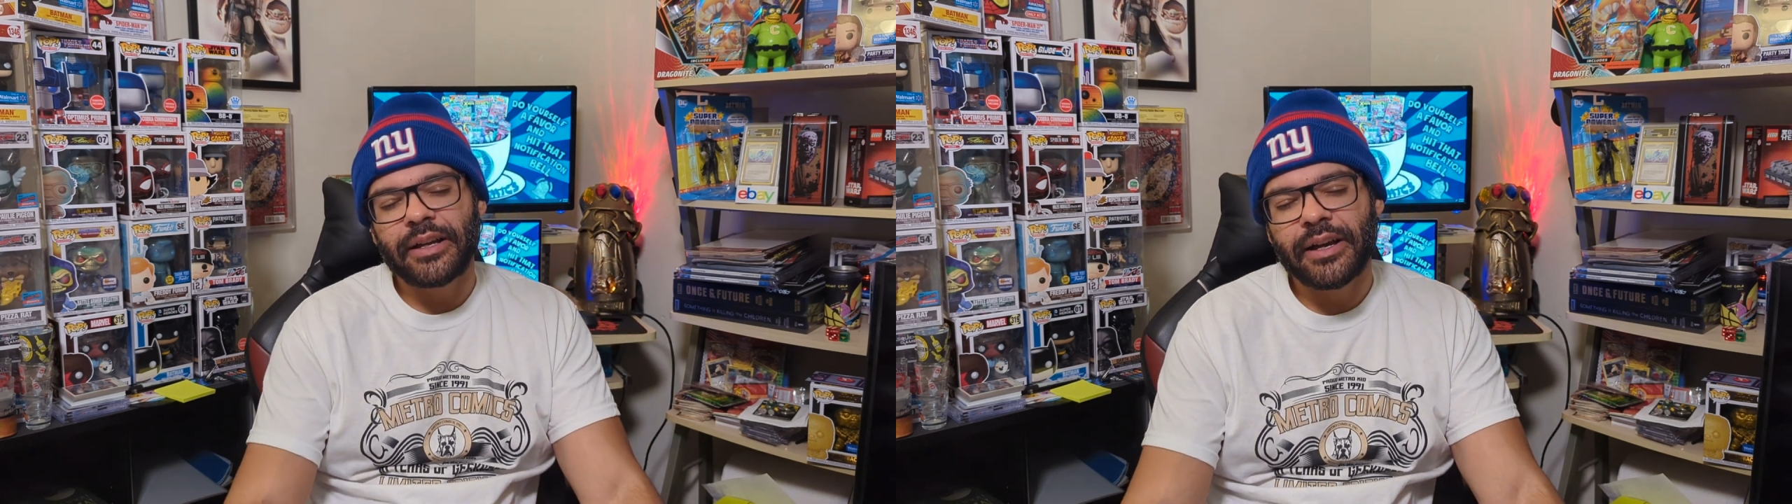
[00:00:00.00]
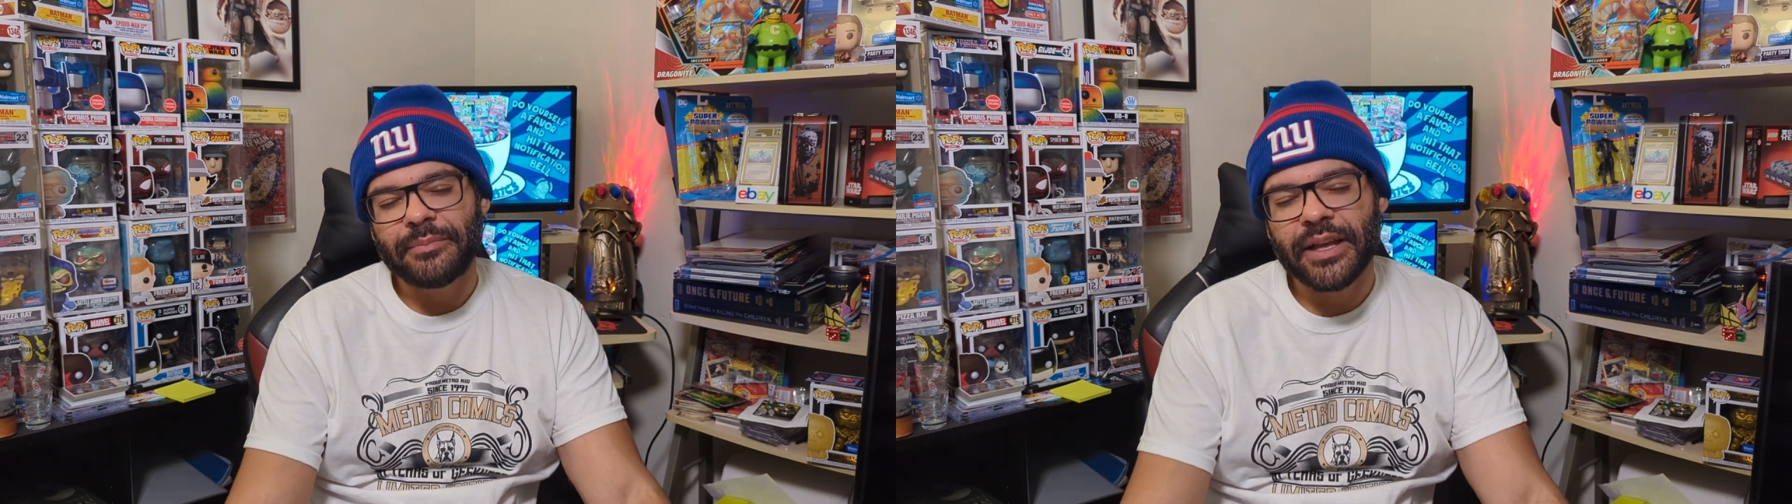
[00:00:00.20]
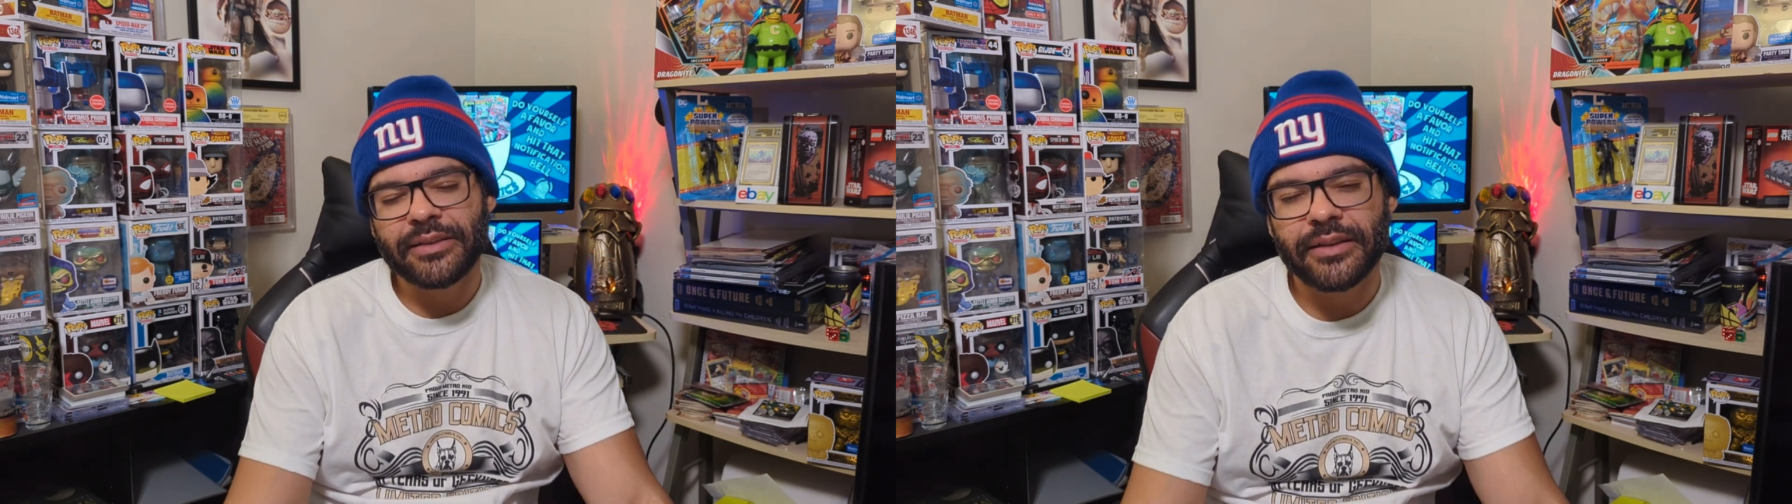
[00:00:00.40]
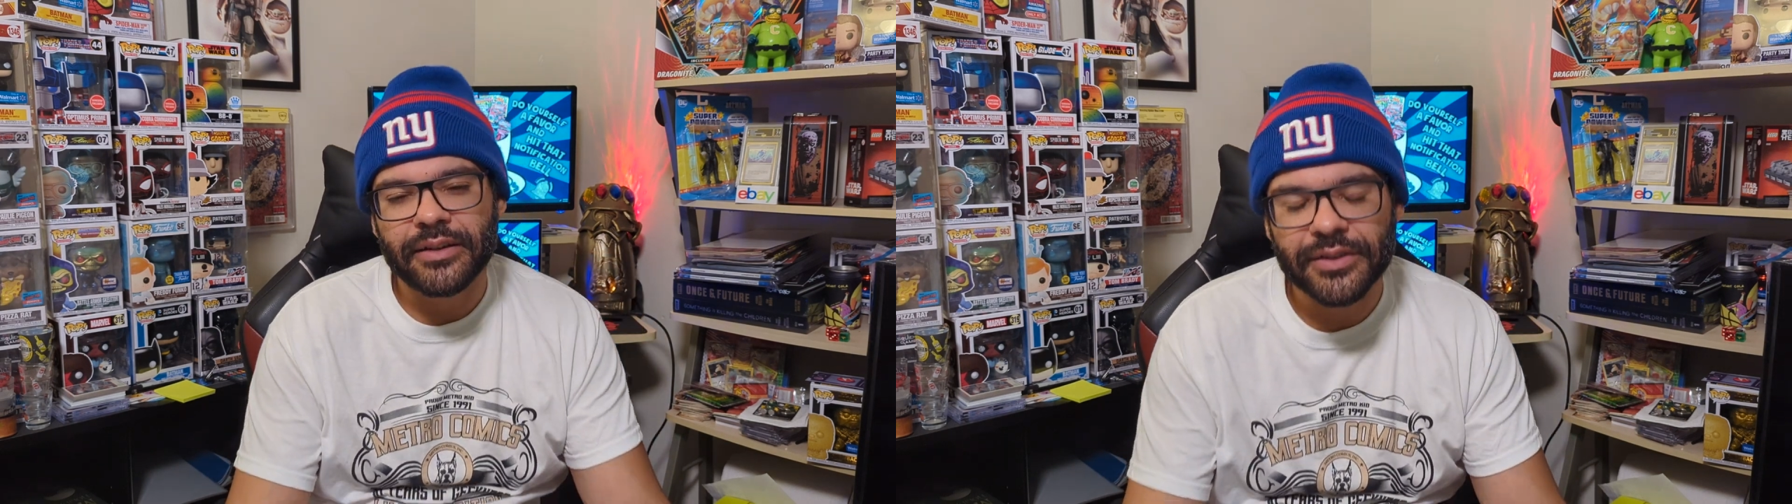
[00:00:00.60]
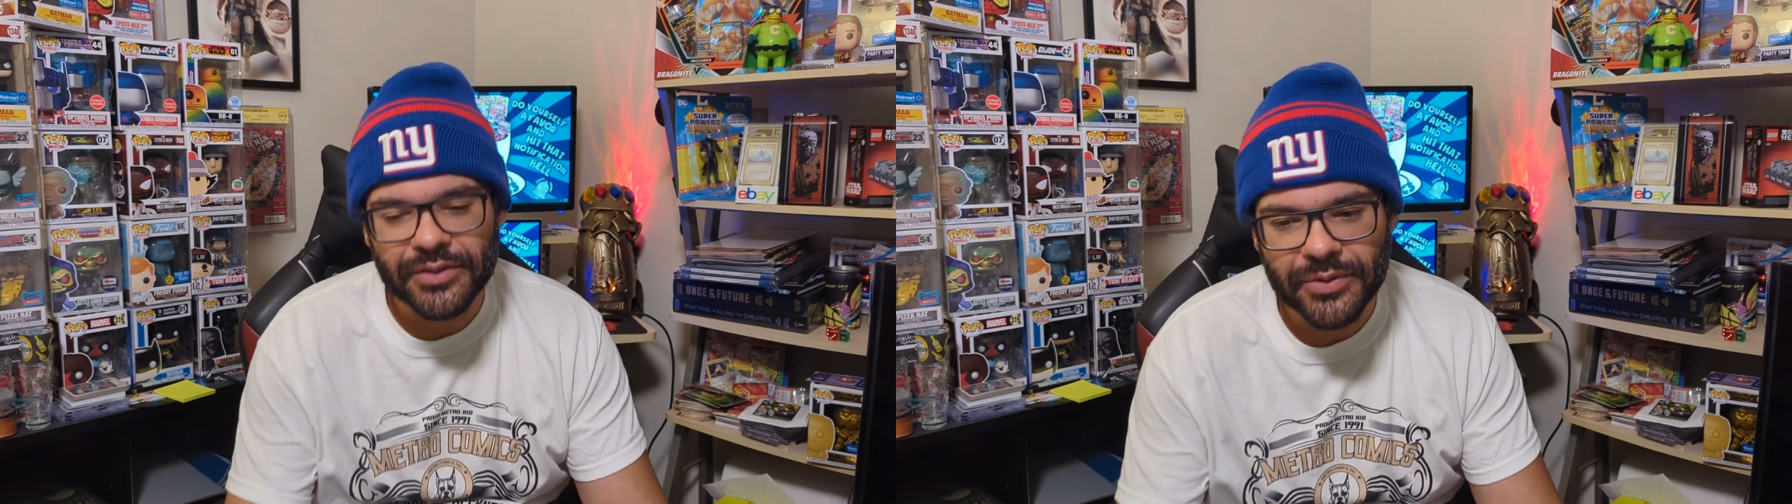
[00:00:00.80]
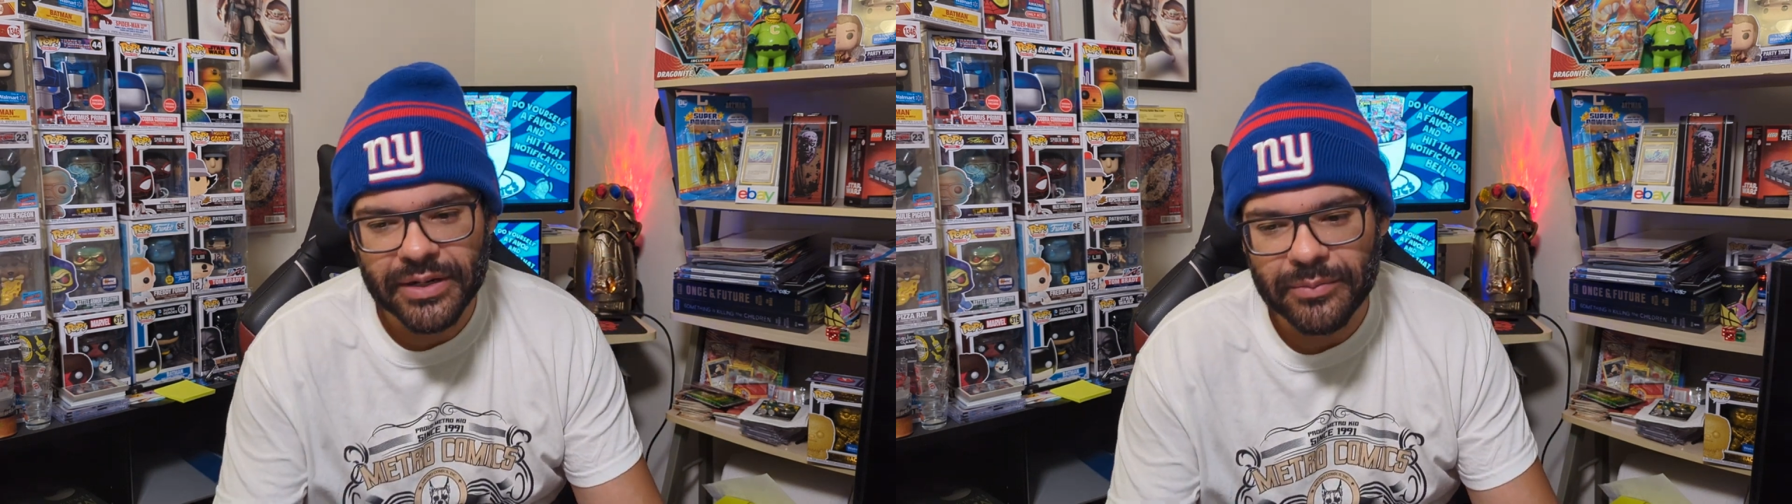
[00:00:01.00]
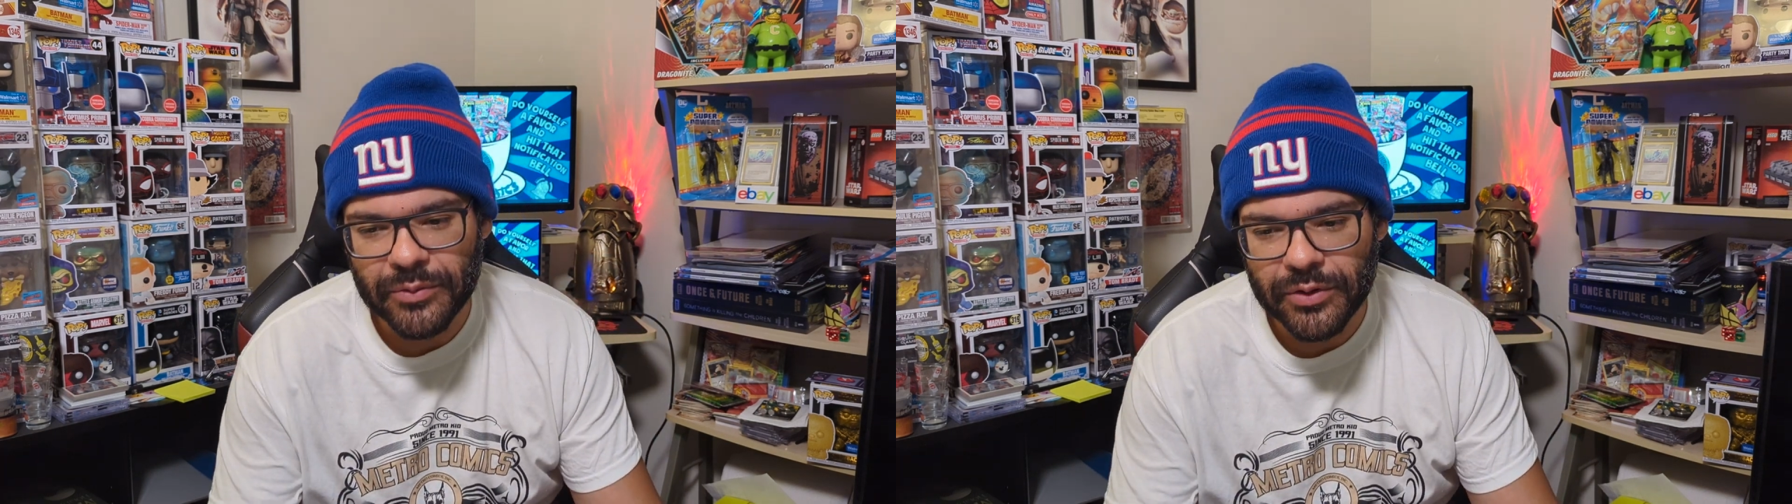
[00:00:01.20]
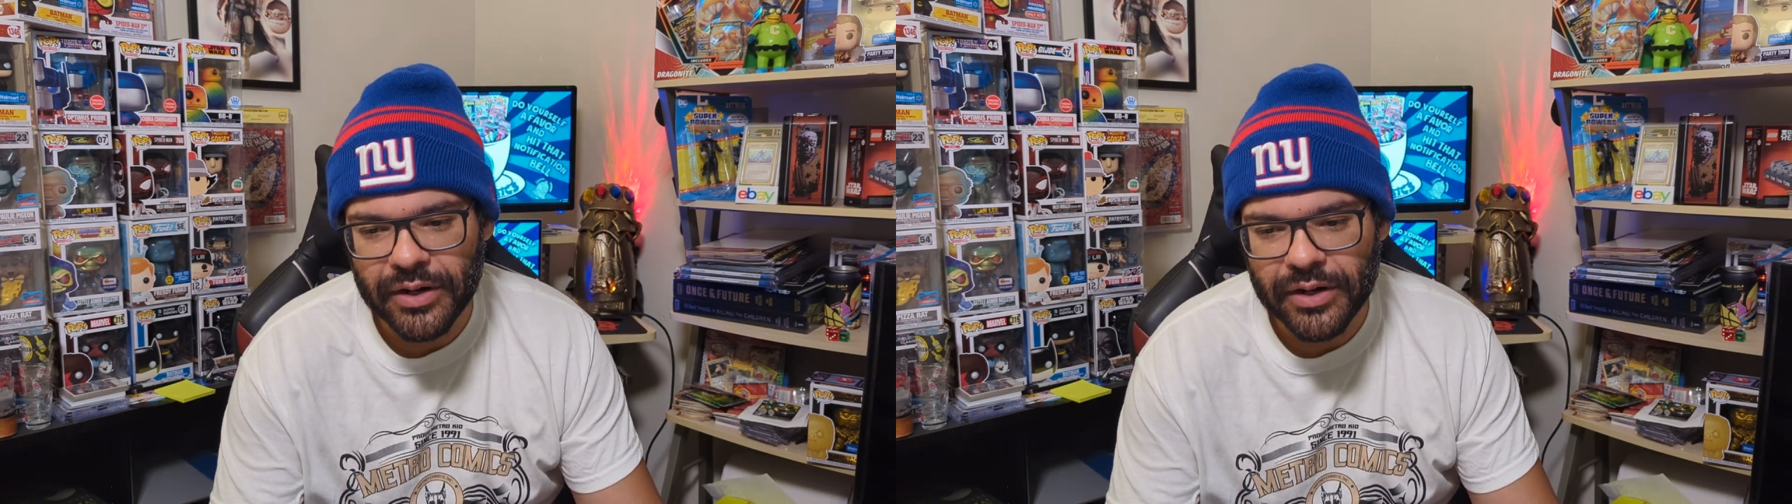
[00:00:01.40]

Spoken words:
I'm not the hunter anymore.